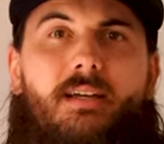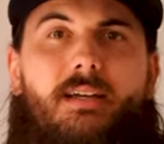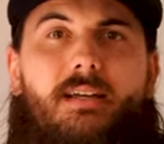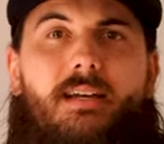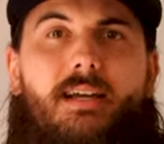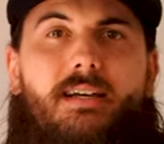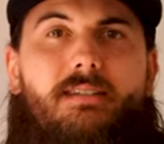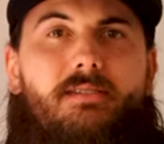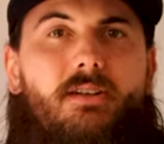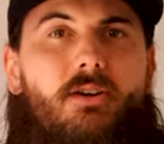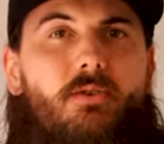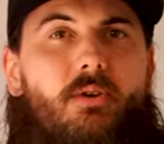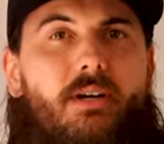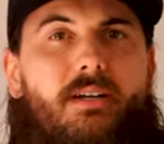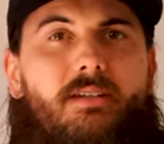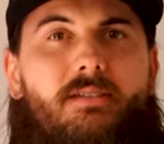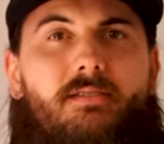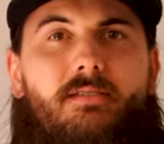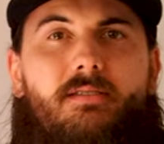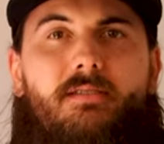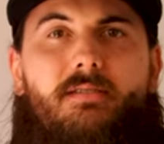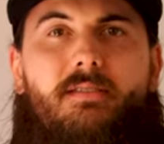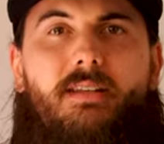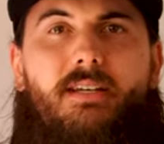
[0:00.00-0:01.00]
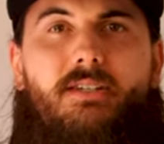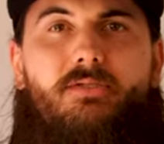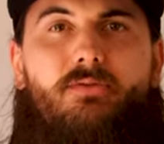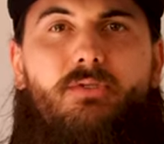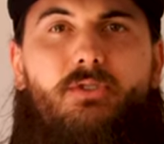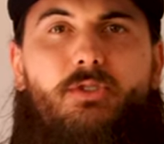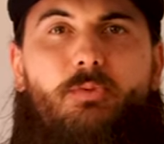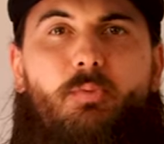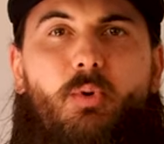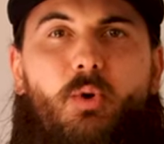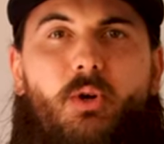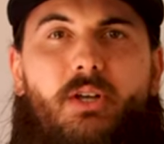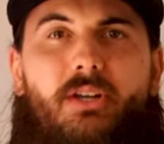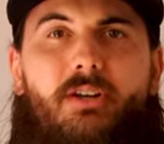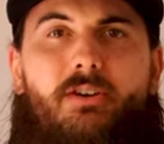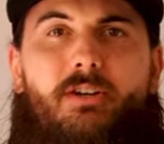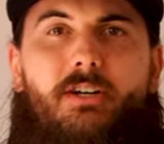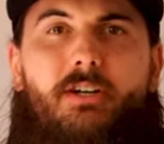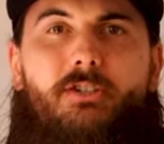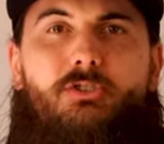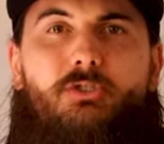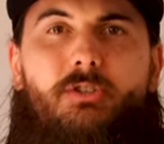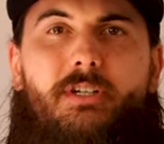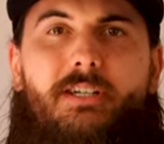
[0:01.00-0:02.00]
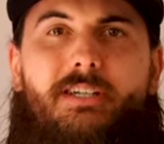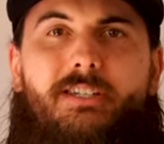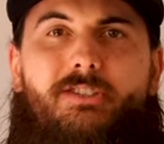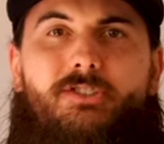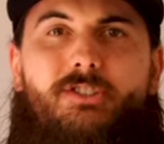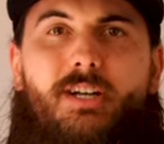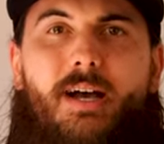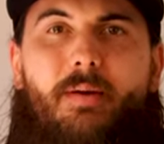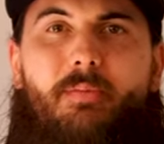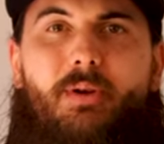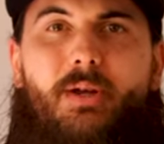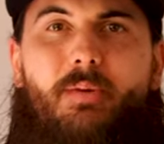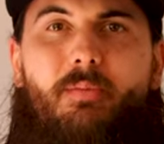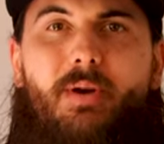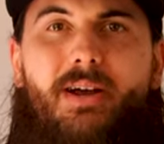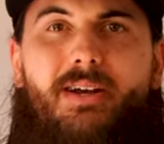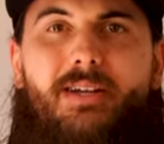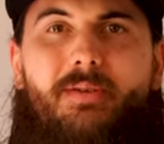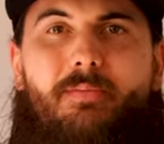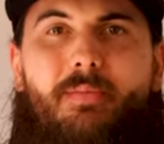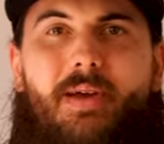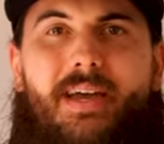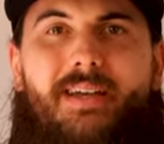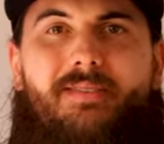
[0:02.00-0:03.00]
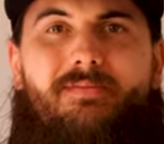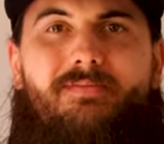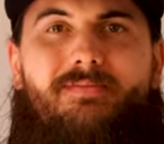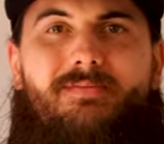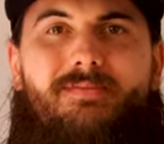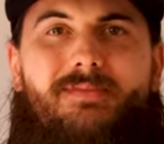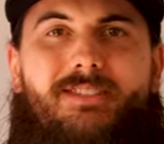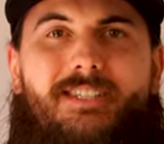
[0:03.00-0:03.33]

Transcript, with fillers: And as always, thanks for supporting your country and shopping American made.